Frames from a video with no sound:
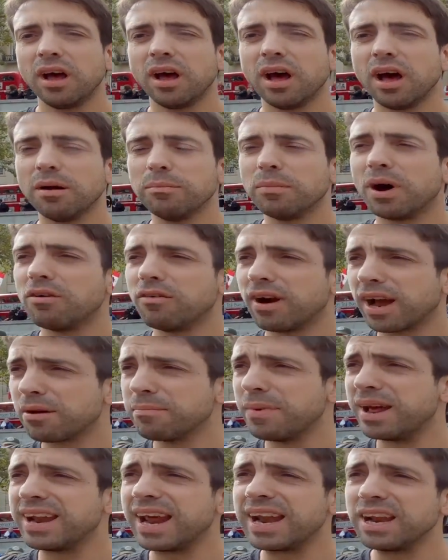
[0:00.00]
I
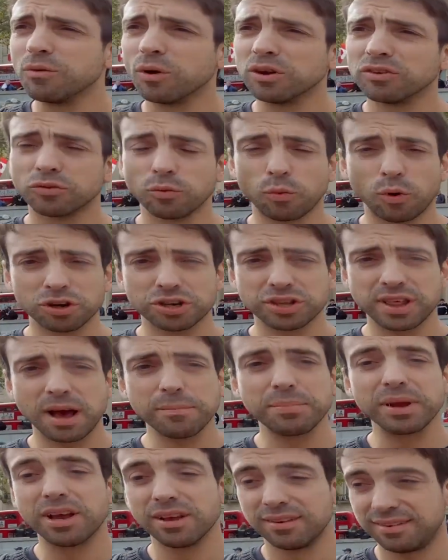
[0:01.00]
recommend anyone to watch
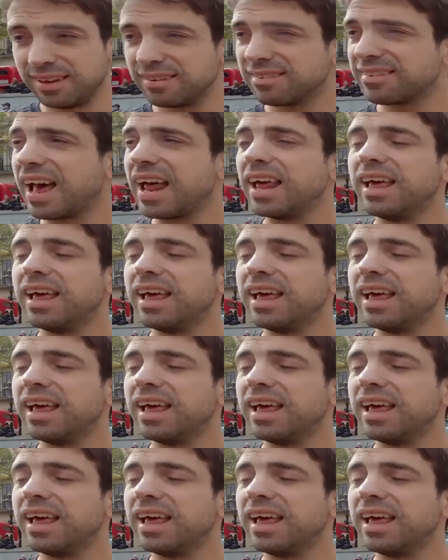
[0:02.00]
that because it's